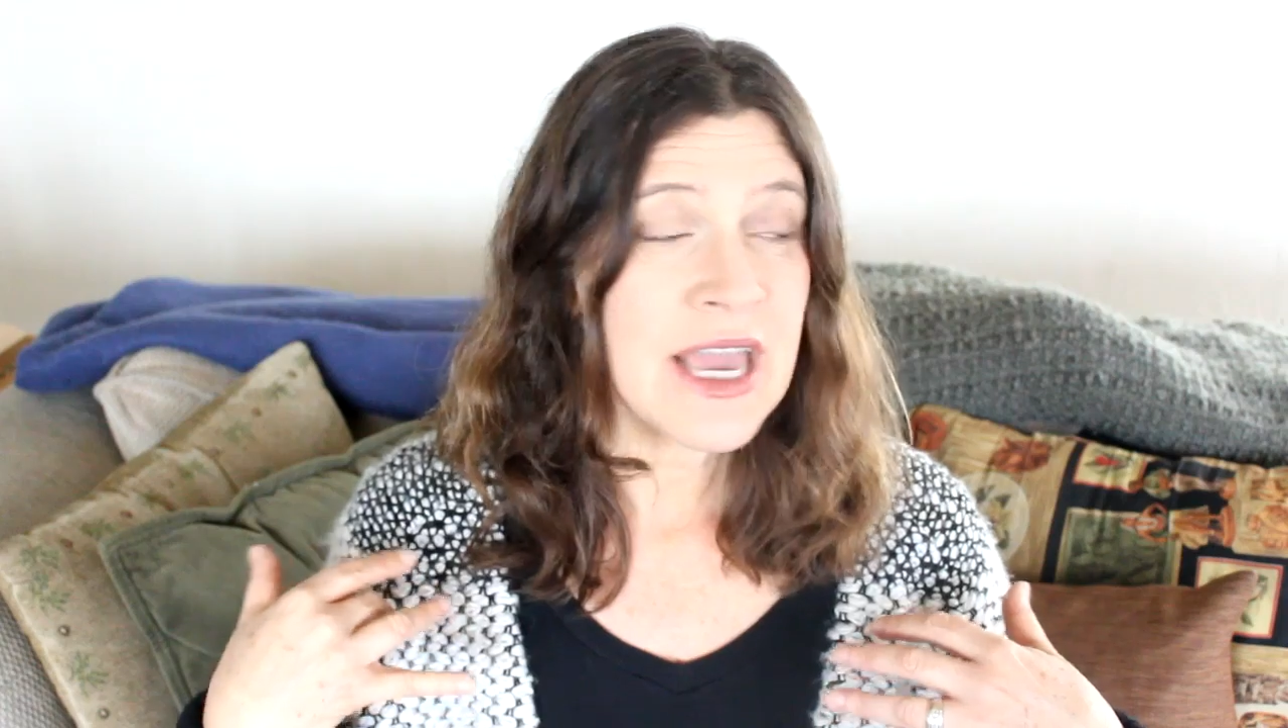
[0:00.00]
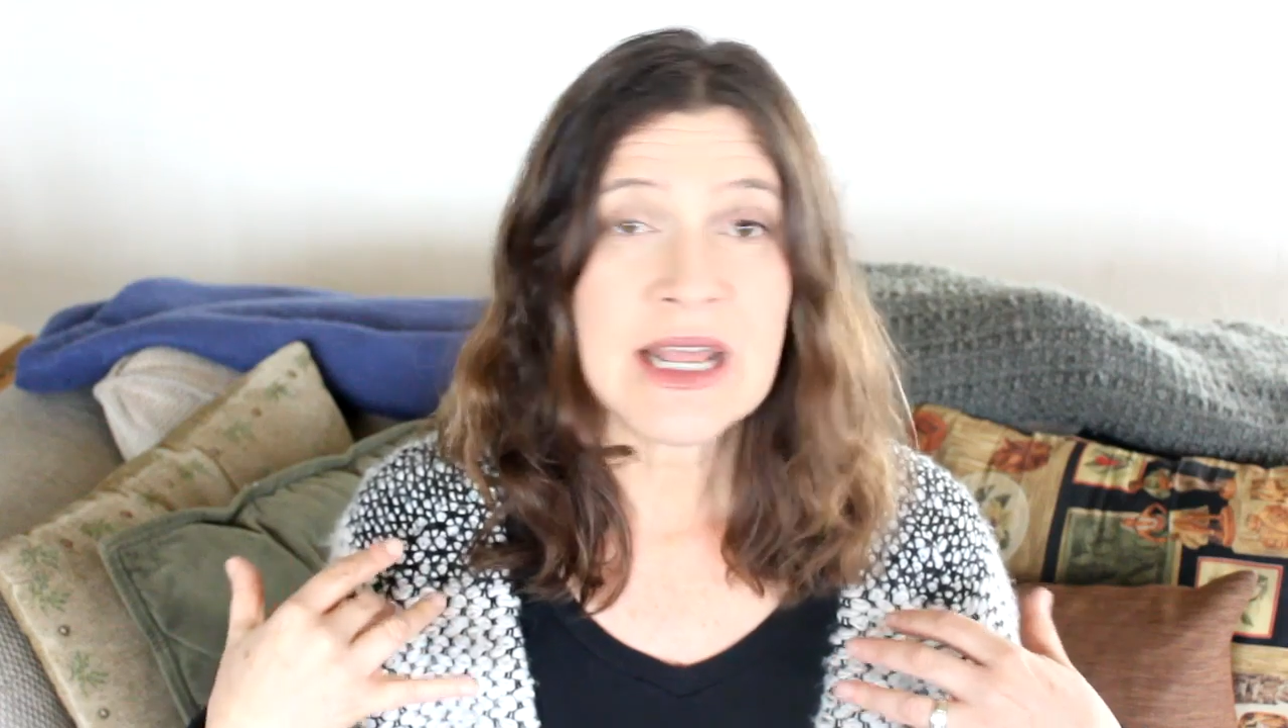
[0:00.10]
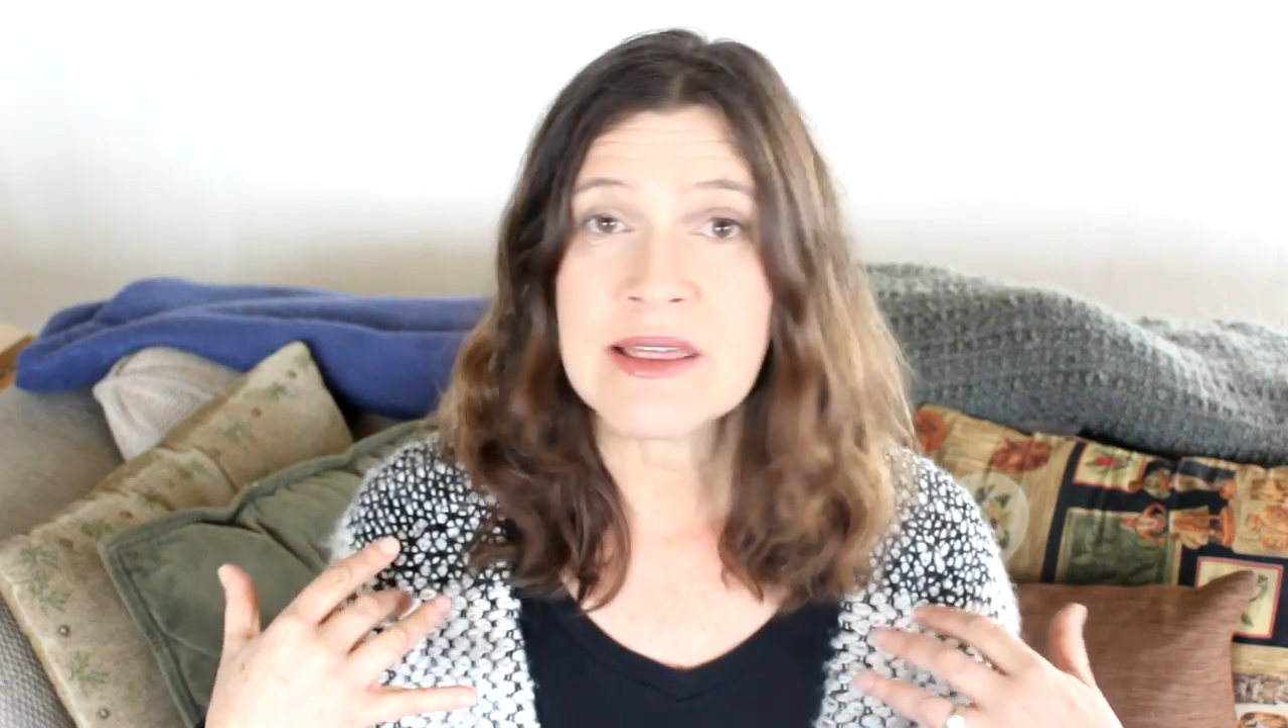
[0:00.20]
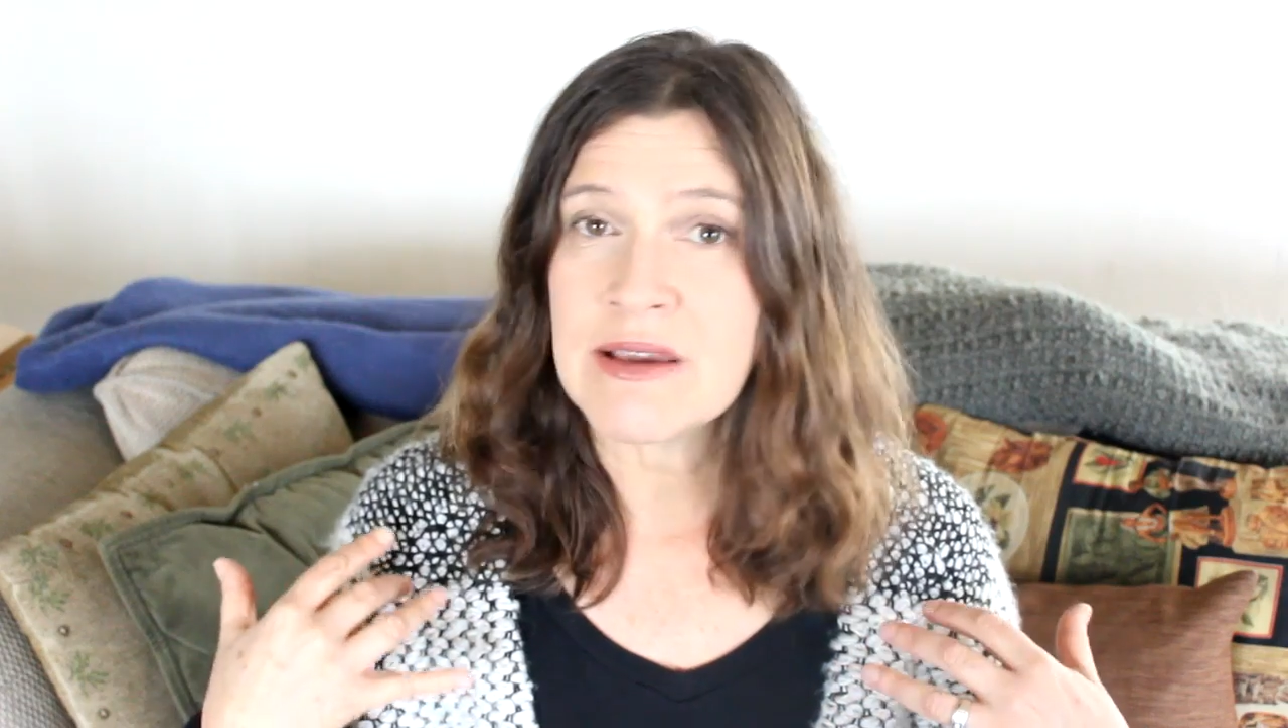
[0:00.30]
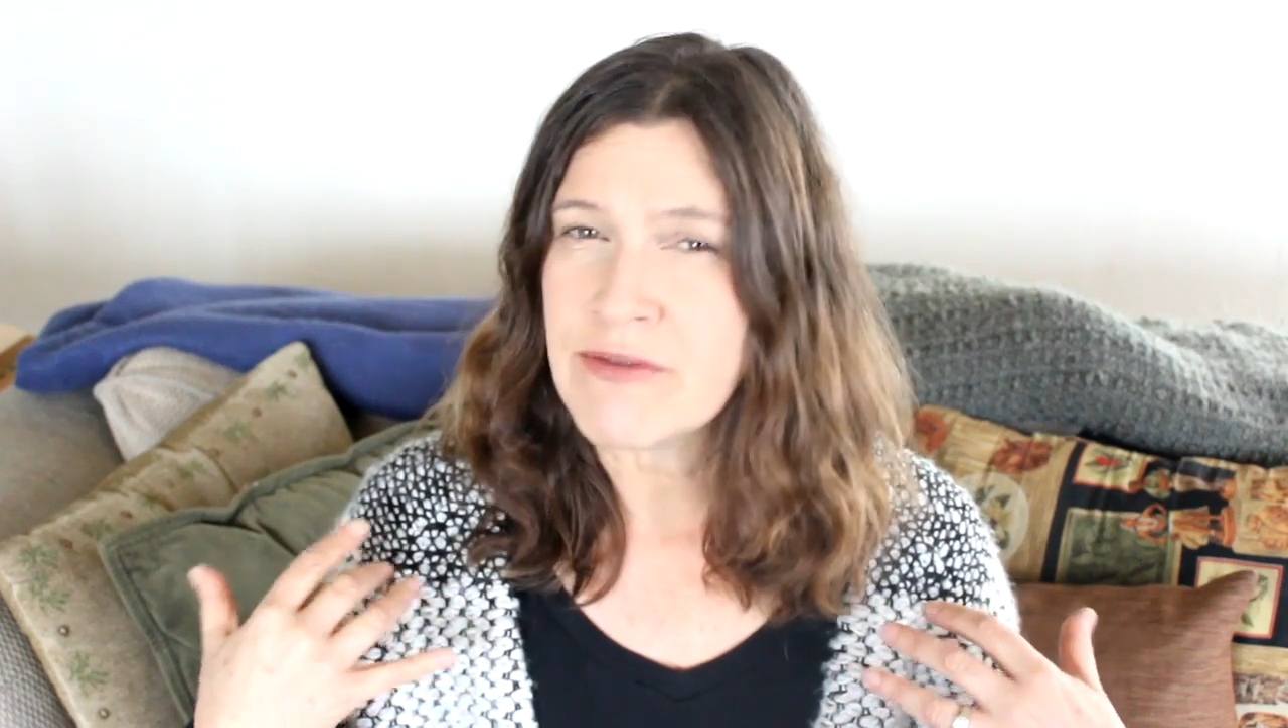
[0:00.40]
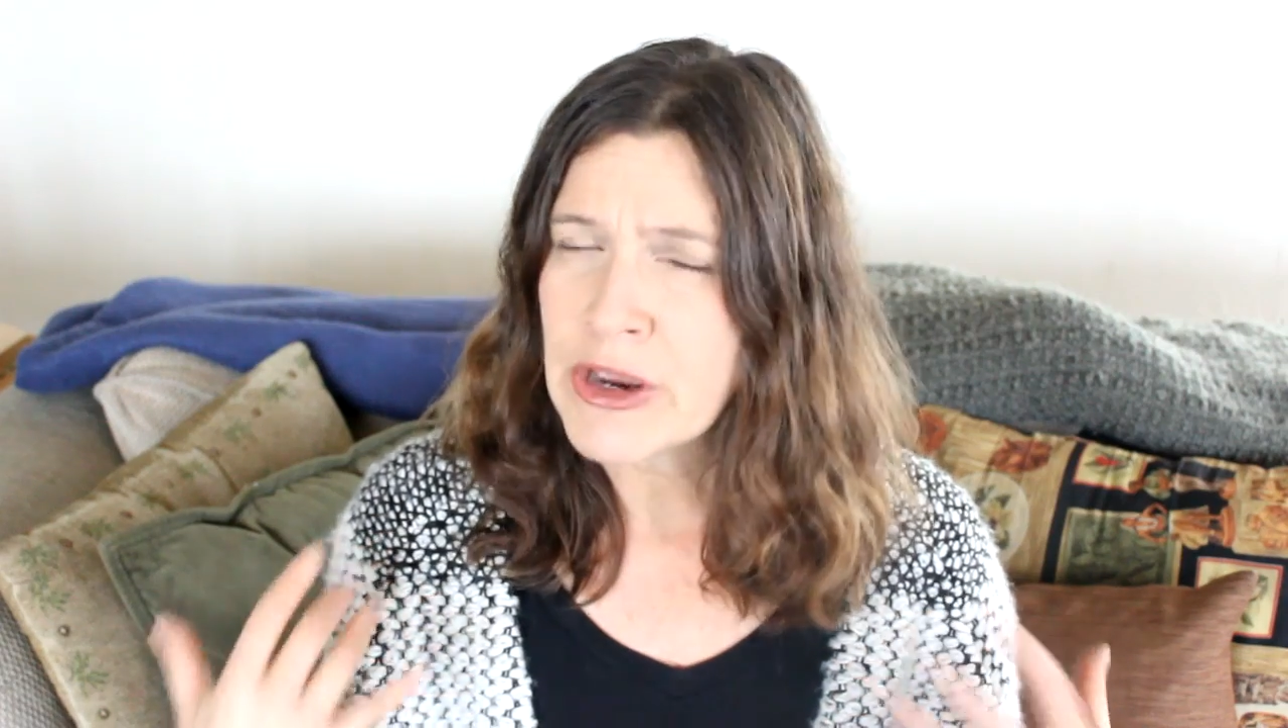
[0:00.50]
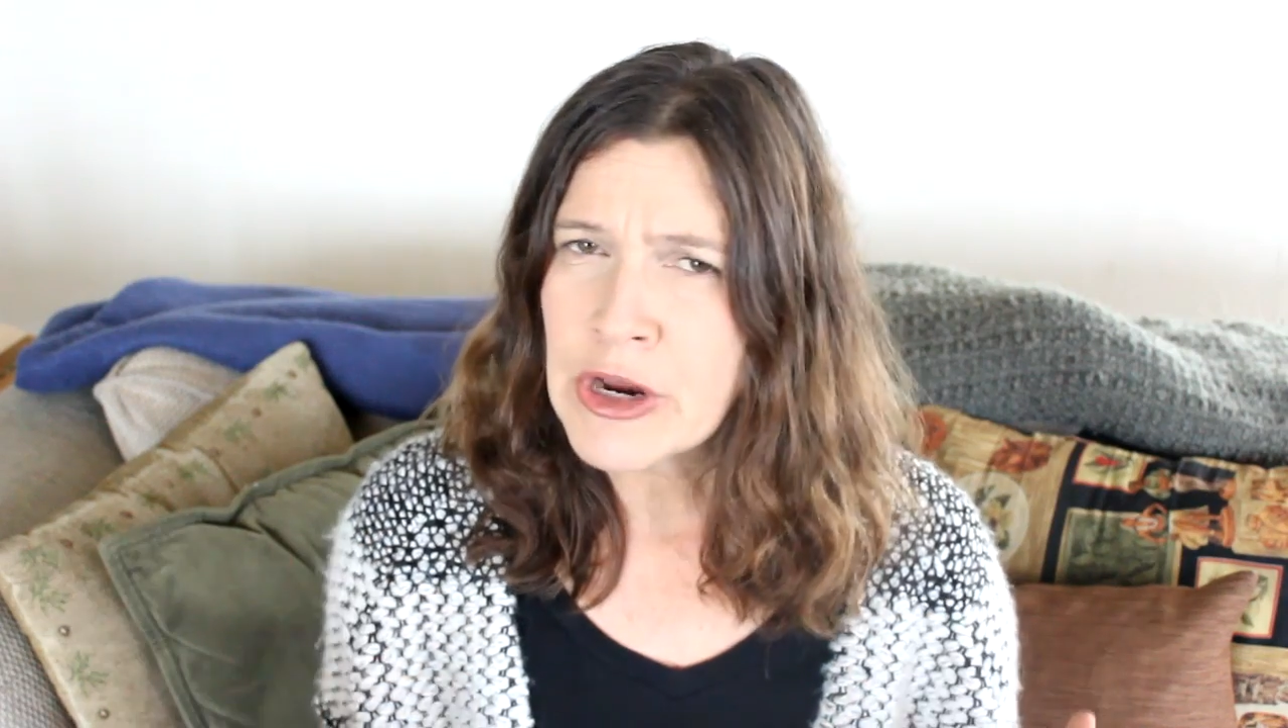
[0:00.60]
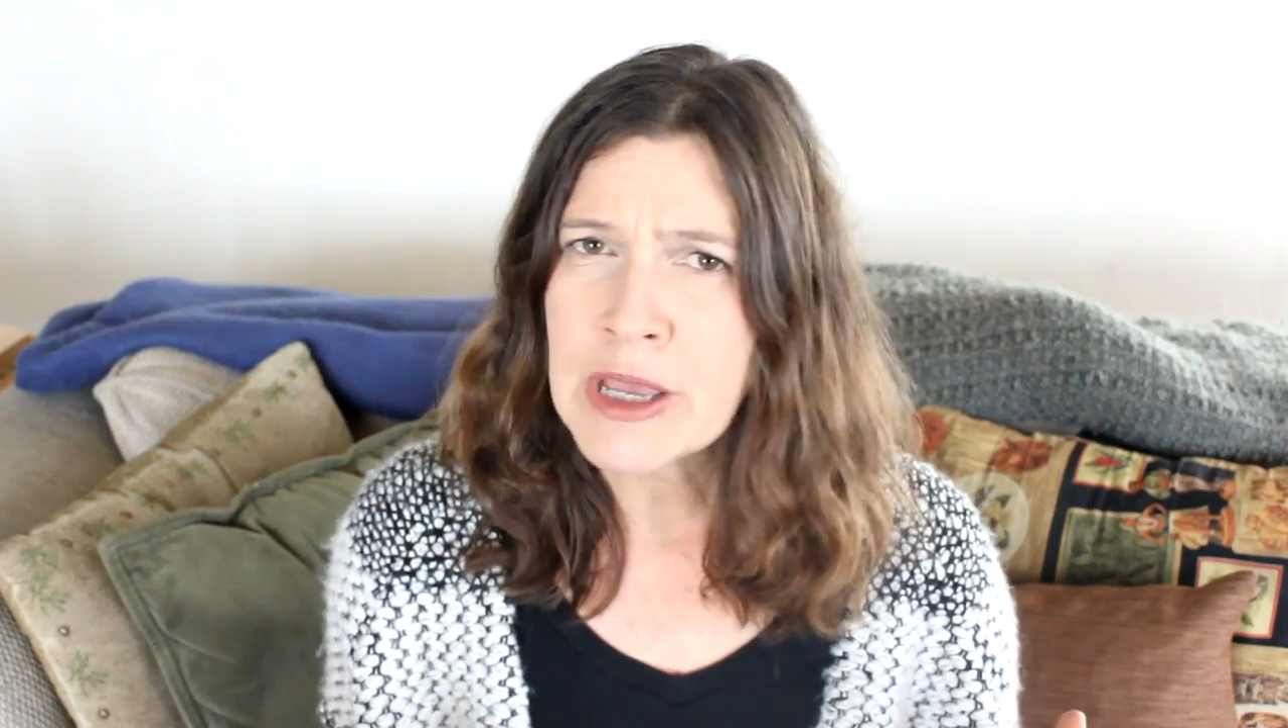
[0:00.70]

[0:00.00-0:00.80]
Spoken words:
anything very